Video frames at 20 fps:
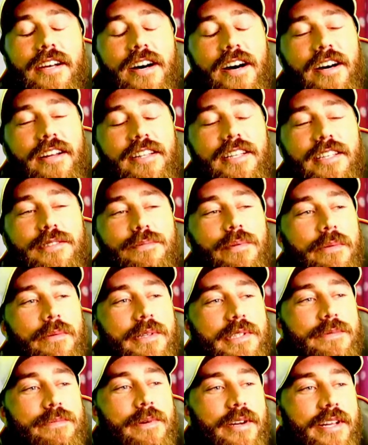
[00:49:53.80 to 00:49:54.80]
There's probably
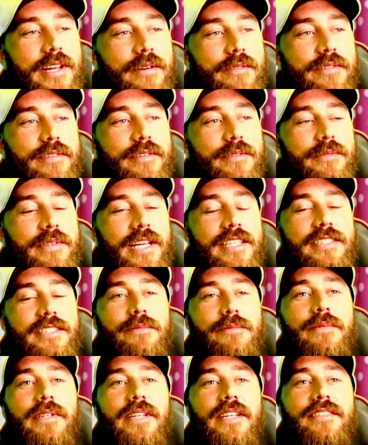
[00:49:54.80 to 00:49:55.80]
smoke coming from the engine,
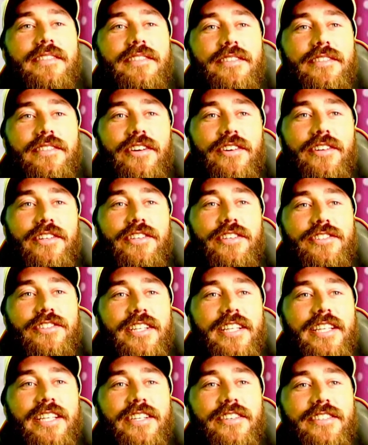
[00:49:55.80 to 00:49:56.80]
but that's not
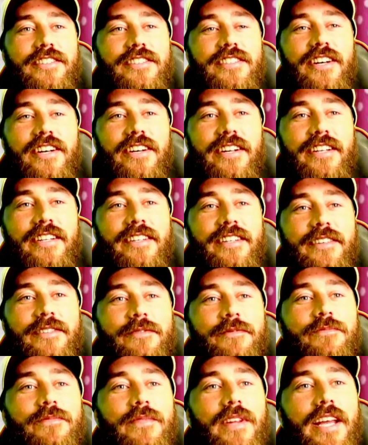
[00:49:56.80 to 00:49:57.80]
usually a good sign.
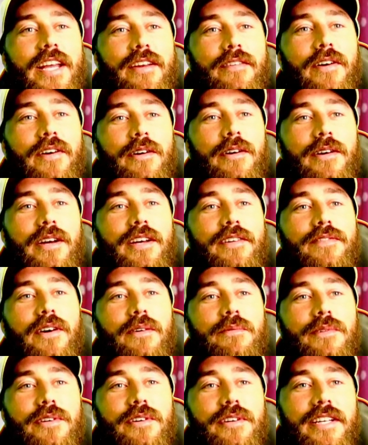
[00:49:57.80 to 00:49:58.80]
It's coming
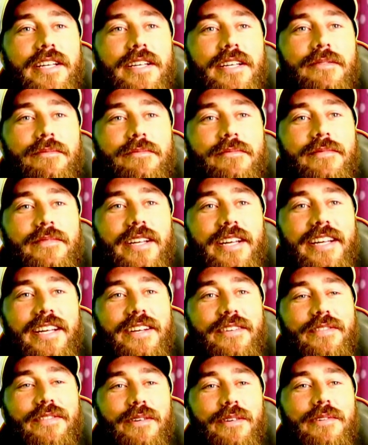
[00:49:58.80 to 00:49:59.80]
from everywhere.
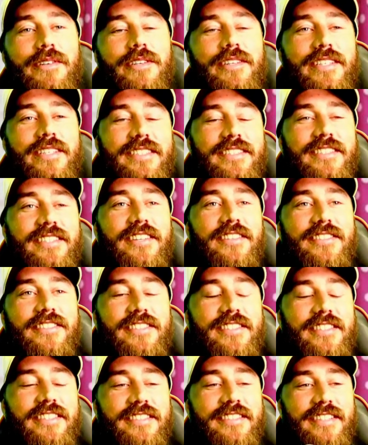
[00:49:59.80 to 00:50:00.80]
If I'm cooking
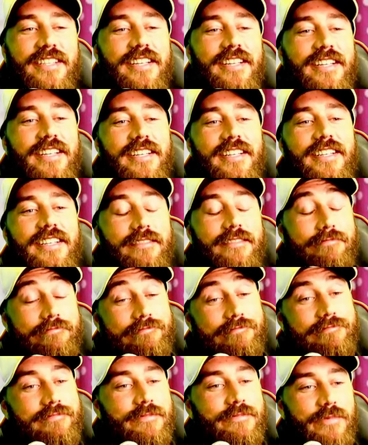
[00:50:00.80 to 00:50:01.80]
sausages,
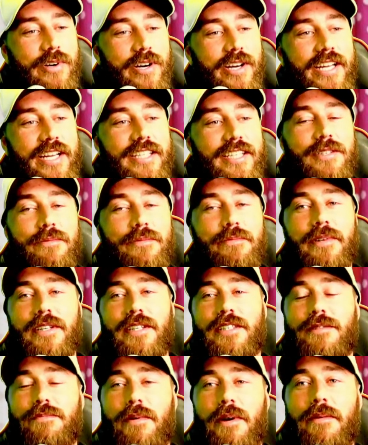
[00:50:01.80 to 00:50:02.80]
my engine
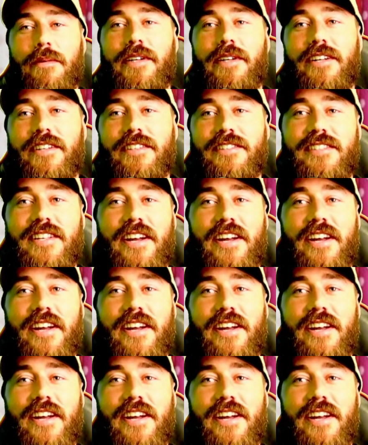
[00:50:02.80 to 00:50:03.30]
builder's probably not stuck.